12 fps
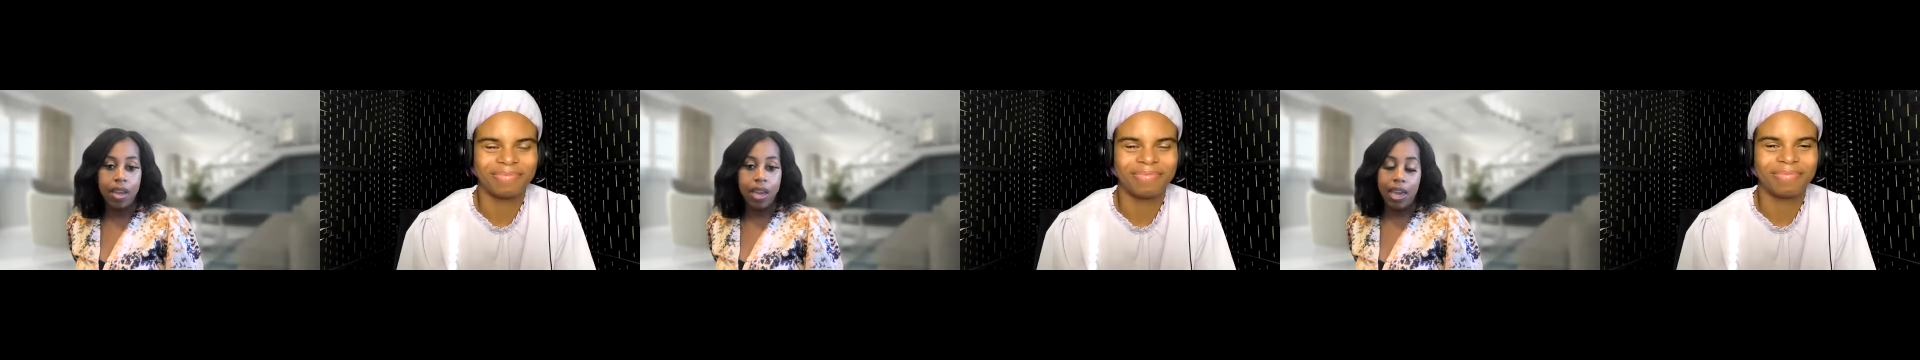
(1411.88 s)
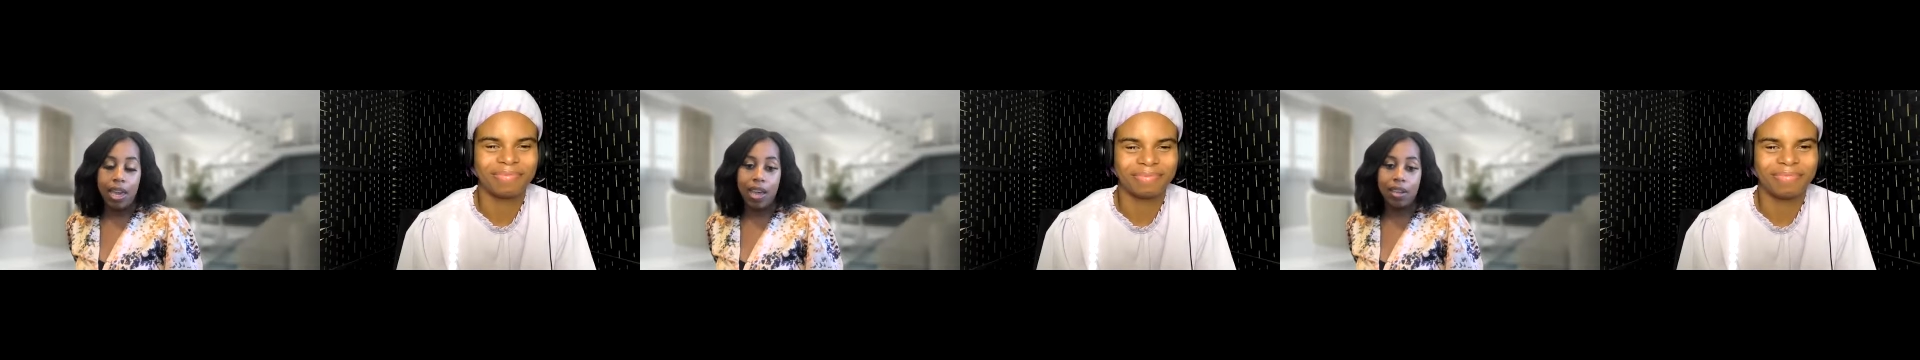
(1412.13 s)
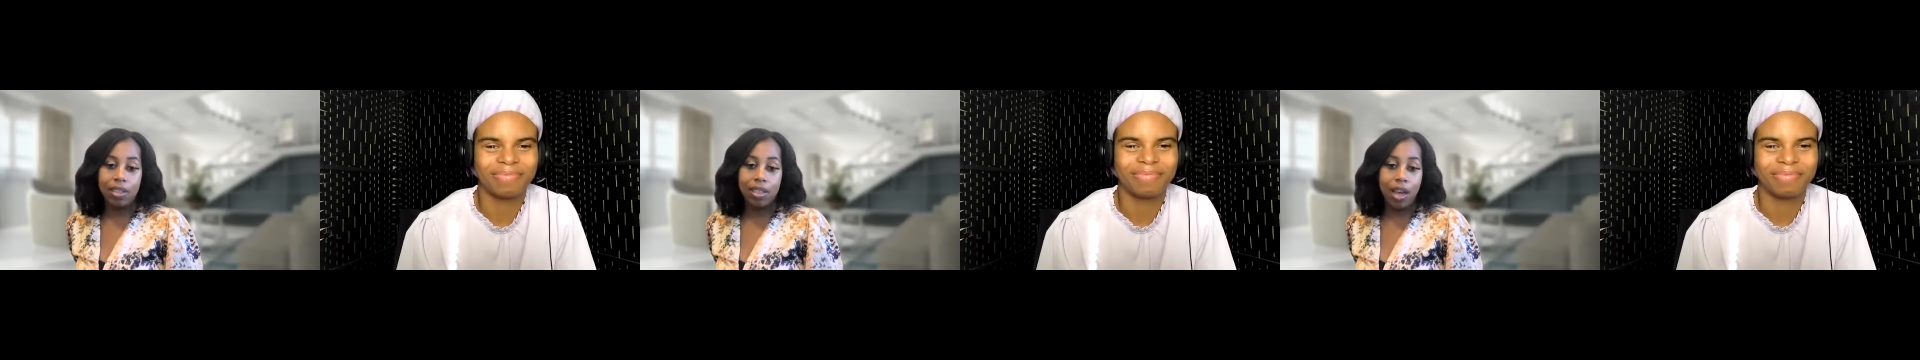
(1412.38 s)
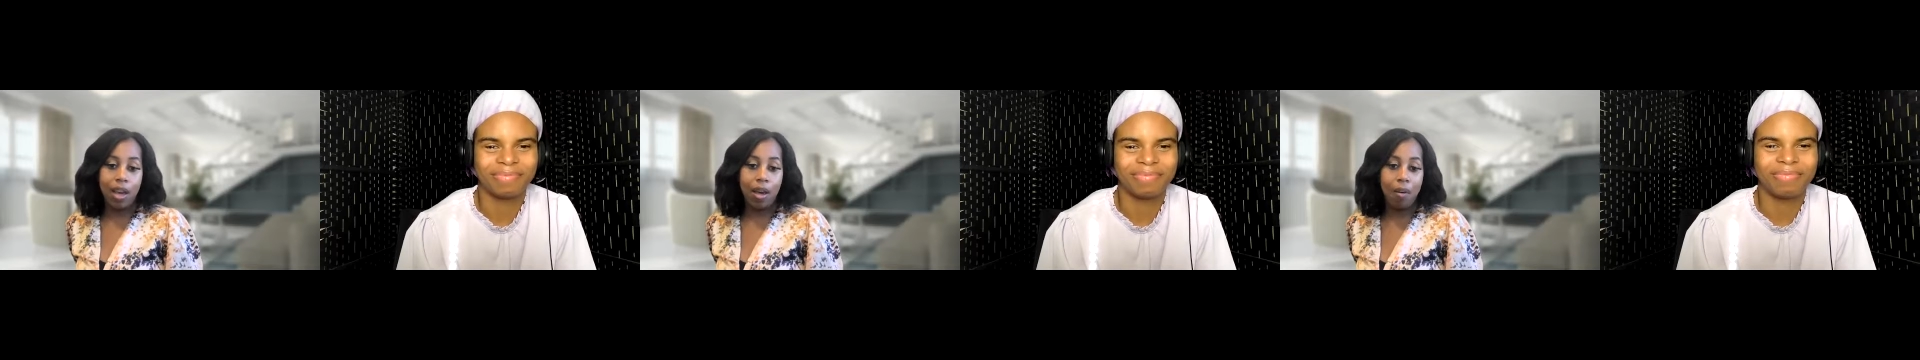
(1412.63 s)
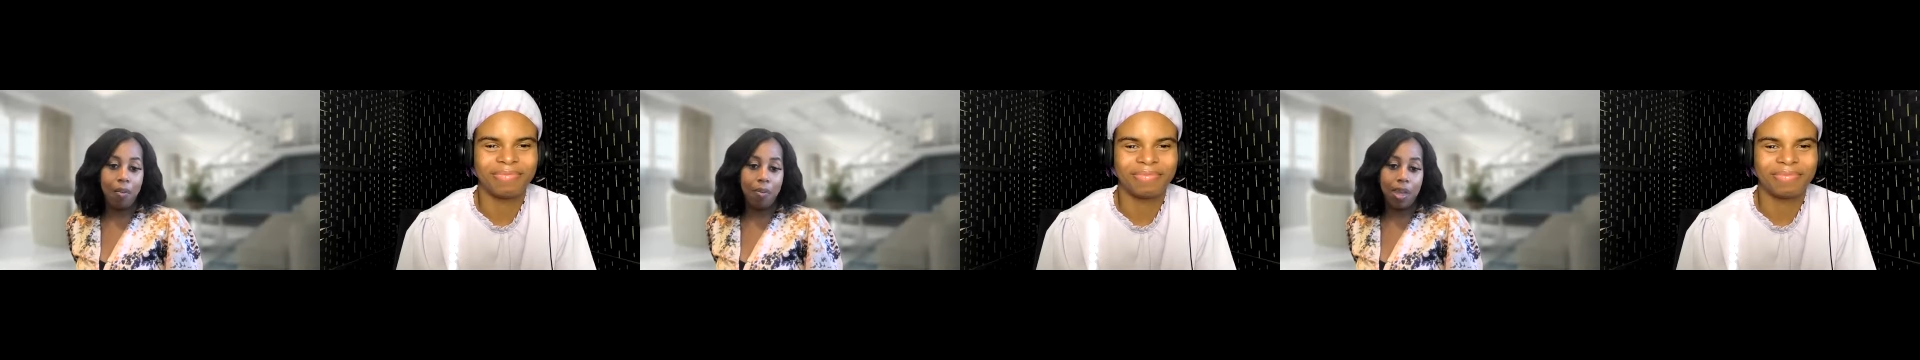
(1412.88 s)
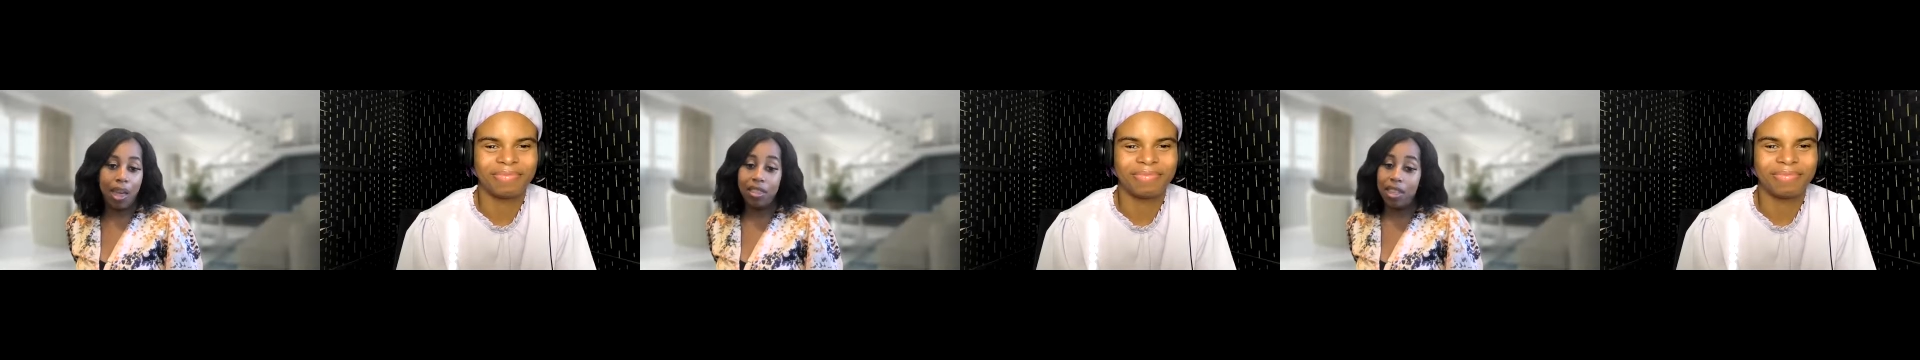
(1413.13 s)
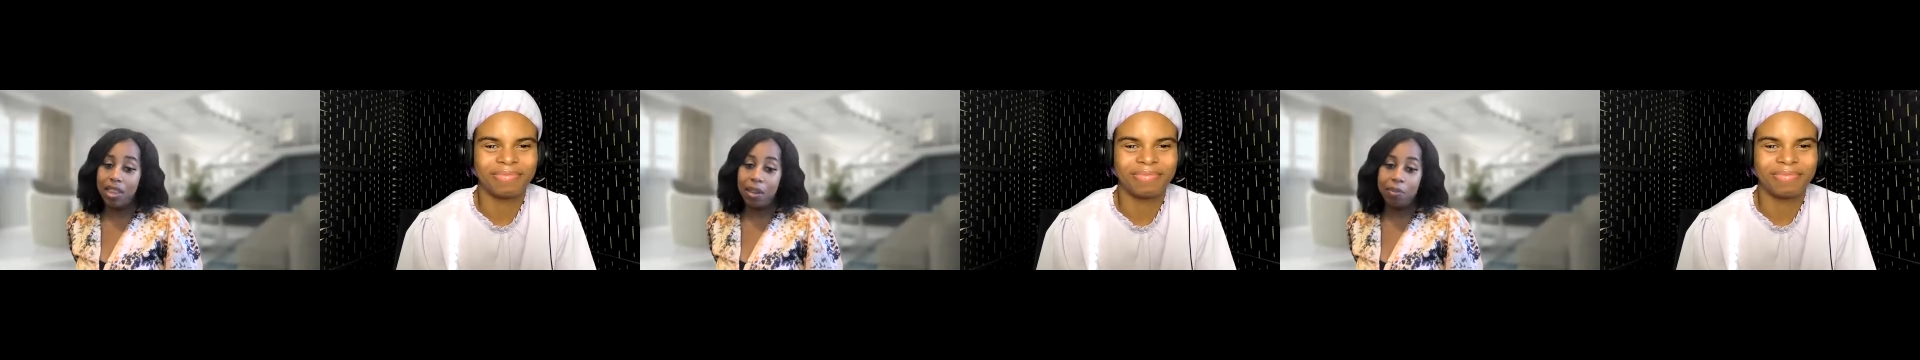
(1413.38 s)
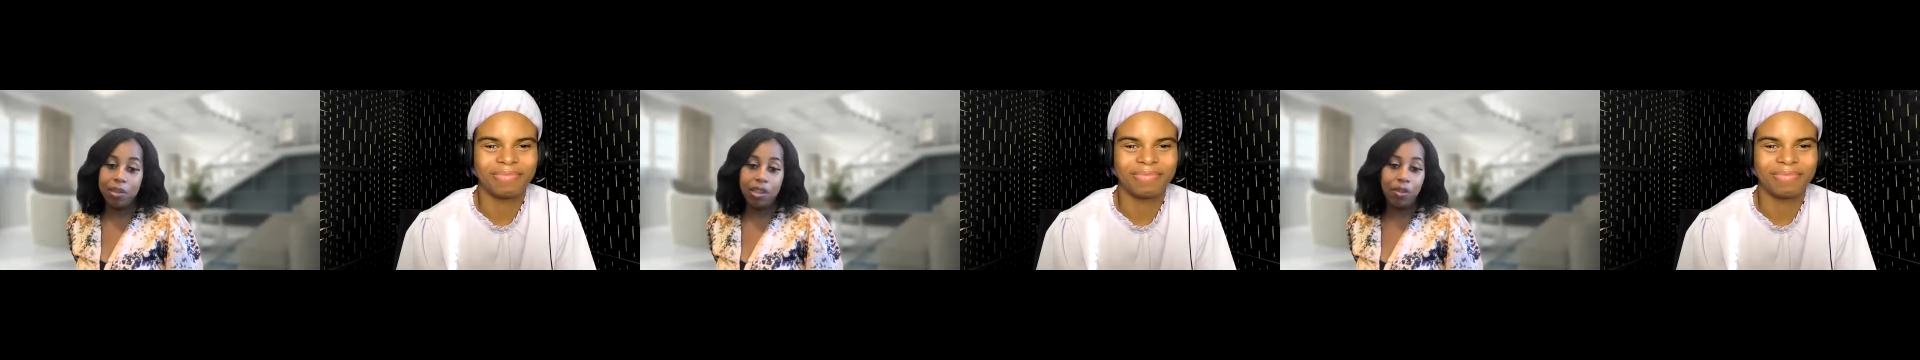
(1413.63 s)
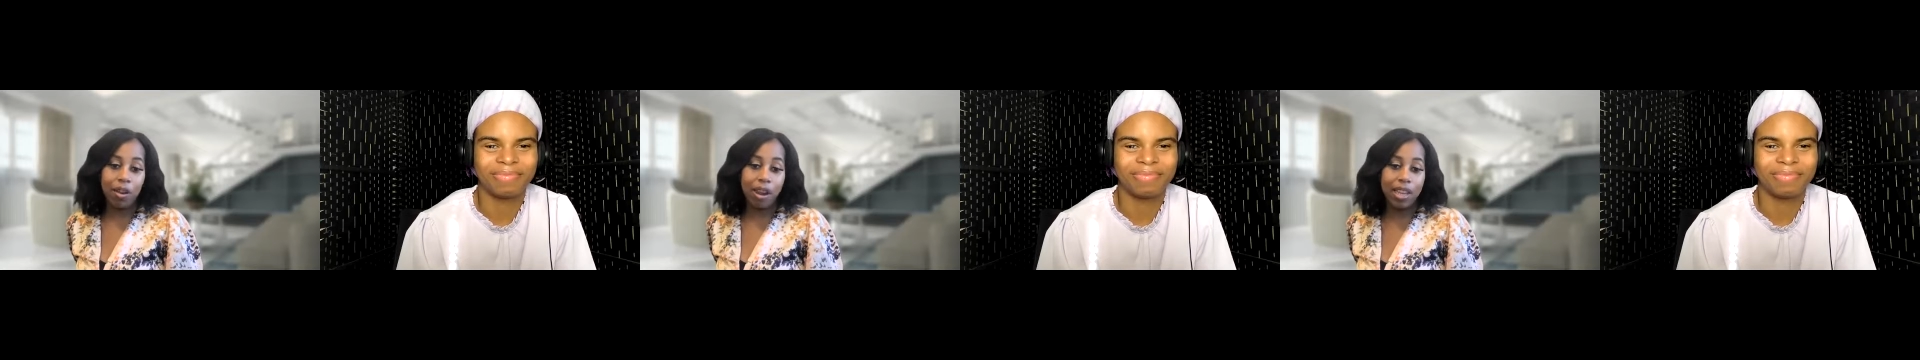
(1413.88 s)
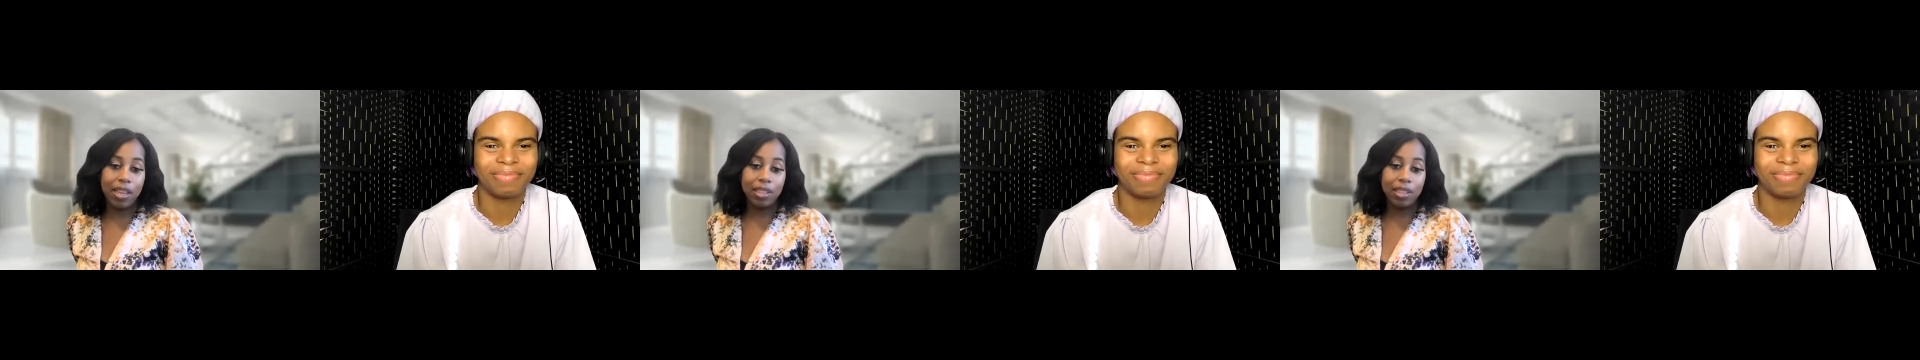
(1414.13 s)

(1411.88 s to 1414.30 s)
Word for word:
Speaker 1: And um, I think that would be great